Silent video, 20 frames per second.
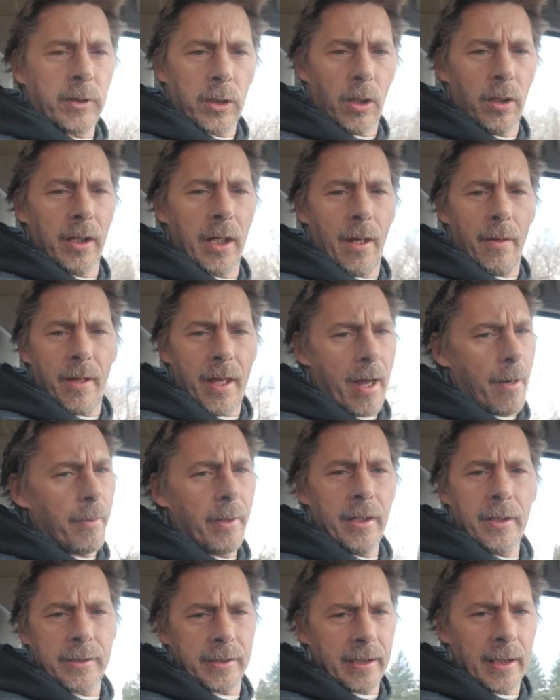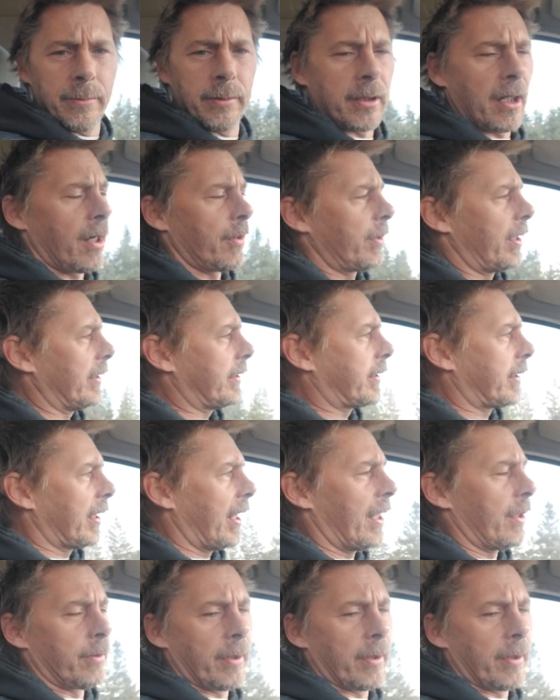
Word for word: so yeah, everything seems all right today.